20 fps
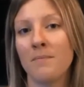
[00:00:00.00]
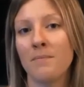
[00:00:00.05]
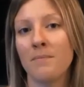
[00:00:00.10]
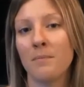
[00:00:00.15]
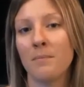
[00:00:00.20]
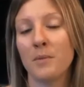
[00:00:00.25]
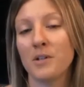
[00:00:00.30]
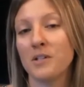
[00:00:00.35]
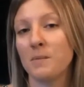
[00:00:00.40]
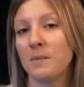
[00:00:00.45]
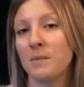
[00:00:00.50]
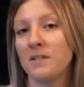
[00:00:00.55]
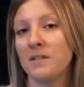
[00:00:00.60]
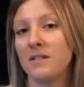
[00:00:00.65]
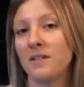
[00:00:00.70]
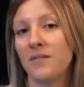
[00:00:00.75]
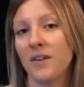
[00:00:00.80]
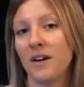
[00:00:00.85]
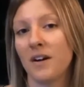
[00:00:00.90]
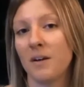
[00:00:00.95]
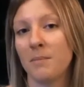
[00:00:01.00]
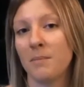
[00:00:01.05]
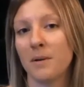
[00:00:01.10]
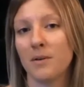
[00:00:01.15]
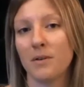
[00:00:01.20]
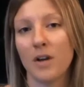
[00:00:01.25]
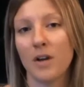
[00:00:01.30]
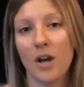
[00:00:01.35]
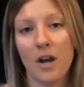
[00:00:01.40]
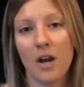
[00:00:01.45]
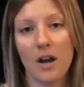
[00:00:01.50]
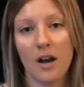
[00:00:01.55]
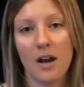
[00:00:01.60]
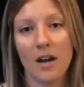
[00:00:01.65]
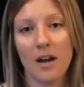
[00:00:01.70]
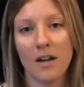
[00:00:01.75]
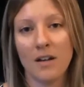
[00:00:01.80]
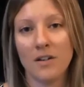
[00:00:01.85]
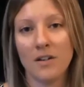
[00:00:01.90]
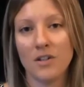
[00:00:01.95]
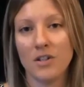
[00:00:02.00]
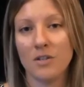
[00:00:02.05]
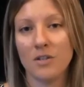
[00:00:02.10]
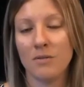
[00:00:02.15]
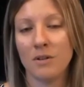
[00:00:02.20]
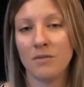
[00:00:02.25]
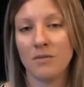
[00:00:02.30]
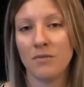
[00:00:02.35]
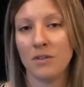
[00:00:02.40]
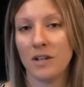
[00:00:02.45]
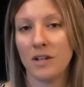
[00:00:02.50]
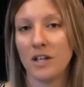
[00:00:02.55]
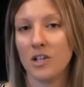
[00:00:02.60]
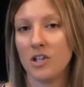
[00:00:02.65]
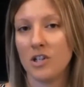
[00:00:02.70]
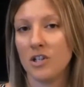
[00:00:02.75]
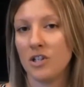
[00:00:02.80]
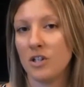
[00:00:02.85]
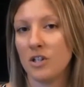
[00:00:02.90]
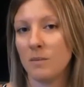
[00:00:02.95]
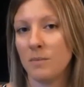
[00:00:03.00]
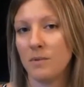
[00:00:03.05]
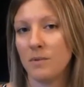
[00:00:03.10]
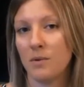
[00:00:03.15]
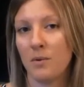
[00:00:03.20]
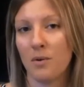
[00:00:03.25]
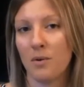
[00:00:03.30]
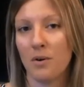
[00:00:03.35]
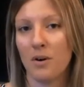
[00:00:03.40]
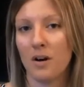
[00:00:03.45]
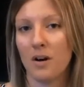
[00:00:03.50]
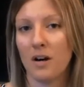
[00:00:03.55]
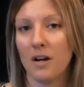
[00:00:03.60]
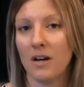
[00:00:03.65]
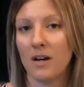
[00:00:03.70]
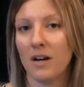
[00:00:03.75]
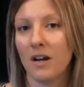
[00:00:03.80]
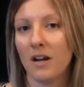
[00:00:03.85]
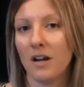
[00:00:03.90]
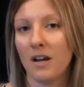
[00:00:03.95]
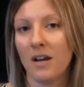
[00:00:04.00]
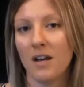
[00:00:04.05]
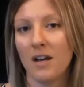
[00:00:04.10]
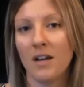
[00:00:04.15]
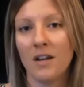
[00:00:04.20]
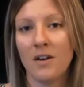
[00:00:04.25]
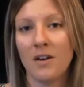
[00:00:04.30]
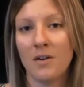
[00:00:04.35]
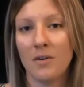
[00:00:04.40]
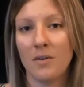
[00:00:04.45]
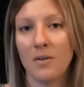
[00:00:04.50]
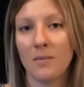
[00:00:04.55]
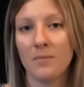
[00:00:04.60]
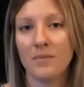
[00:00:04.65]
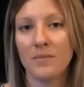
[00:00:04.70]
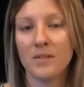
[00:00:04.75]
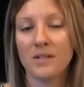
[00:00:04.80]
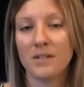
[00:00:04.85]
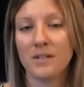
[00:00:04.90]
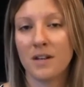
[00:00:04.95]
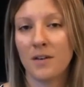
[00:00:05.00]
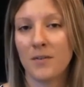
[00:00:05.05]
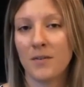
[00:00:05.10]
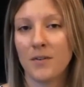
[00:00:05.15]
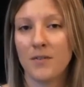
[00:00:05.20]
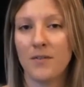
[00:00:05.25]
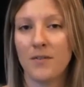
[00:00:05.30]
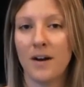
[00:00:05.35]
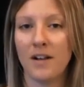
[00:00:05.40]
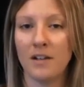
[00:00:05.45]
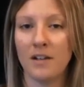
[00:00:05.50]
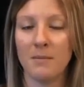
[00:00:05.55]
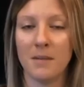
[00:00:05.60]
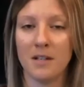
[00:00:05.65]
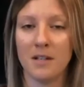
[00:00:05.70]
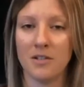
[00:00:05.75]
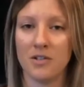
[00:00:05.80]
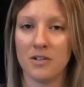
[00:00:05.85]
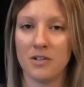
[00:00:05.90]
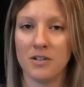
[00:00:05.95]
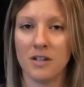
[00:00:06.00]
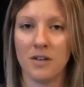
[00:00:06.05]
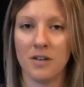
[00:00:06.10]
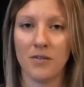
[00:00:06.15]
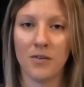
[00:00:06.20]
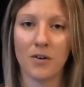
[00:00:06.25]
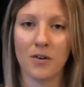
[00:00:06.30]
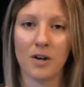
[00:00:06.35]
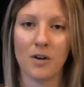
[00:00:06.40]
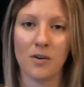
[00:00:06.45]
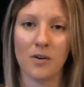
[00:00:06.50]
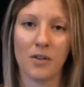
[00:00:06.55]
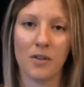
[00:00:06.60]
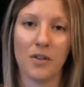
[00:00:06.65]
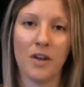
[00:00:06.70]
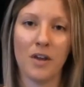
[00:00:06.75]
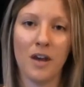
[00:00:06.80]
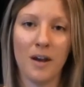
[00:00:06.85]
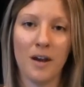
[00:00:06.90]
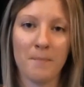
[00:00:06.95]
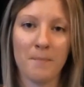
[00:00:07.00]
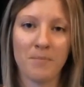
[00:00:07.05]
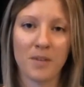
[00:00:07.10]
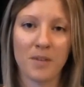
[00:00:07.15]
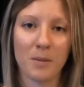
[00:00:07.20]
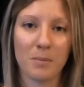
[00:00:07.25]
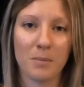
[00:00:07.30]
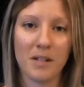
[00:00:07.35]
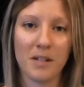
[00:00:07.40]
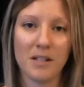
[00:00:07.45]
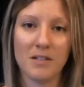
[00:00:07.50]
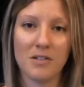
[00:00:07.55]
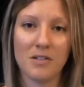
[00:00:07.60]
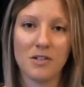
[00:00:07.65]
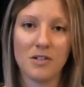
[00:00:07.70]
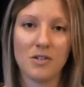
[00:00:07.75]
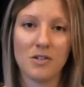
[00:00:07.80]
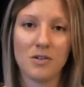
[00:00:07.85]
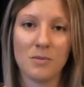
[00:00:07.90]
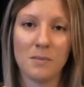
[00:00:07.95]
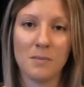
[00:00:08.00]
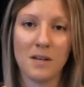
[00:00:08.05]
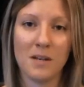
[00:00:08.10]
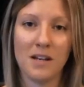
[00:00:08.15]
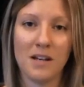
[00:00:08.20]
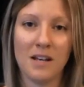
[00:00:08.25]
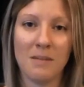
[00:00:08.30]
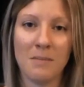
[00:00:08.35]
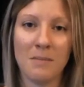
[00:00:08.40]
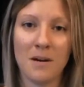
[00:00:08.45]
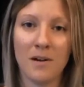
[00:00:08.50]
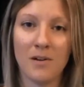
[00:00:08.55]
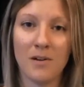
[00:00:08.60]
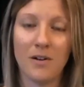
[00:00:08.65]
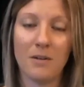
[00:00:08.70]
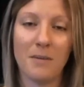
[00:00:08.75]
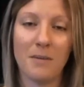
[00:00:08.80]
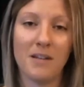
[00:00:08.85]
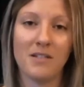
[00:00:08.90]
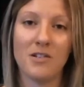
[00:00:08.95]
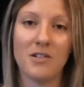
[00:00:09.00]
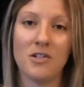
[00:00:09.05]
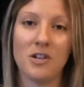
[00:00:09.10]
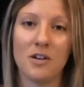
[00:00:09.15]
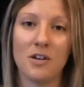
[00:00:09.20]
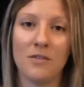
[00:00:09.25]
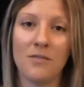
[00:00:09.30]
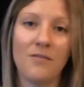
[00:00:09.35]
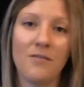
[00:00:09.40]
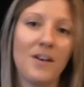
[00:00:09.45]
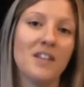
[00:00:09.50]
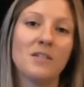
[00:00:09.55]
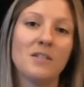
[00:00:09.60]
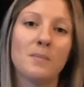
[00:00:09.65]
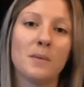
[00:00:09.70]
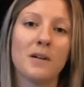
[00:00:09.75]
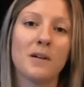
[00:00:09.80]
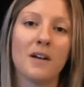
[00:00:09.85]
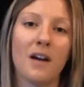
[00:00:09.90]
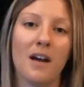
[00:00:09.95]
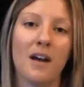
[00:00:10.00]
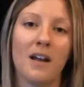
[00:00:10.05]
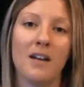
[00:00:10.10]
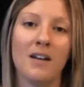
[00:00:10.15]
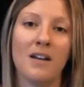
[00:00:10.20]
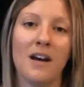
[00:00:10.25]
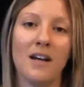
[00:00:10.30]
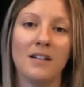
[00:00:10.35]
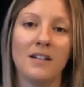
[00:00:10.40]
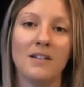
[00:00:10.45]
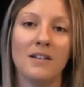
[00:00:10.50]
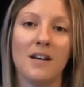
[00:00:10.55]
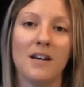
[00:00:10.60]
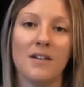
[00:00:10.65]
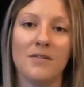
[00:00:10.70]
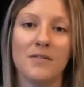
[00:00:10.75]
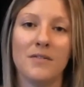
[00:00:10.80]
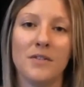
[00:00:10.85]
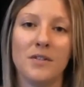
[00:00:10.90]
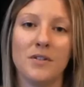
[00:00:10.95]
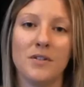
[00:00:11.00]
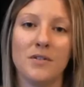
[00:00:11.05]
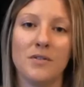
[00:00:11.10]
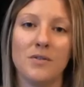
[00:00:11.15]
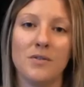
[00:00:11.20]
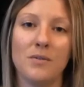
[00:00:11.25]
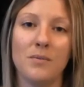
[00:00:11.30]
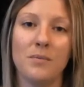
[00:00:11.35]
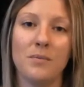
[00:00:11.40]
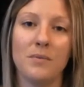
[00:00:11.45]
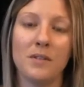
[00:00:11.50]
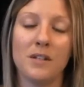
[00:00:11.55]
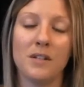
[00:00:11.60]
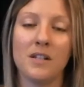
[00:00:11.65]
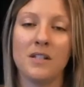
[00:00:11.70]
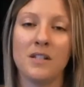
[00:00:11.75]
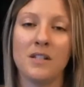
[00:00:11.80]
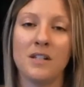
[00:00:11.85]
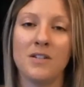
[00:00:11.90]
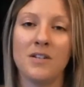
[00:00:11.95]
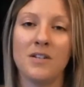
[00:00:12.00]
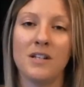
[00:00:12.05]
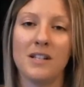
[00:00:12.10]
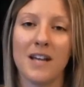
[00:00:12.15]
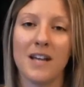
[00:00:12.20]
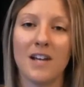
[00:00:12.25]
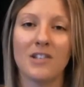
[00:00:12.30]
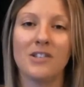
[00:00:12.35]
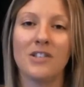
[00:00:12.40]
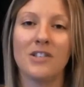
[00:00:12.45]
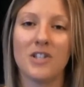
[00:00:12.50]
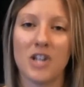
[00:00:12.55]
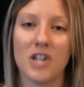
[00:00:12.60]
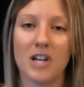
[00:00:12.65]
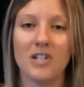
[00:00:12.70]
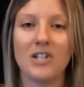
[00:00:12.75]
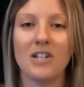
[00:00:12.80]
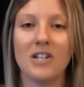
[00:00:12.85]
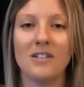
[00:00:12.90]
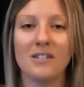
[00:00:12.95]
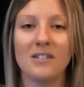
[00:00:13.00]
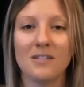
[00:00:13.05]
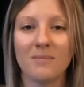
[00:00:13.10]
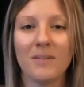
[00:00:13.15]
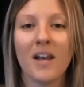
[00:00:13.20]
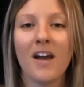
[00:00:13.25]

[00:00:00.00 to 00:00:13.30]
more specific about an issue in relationships or, self-development or self-growth. Please just shoot me an email or a message on Facebook, and I'd love to continue to take suggestions.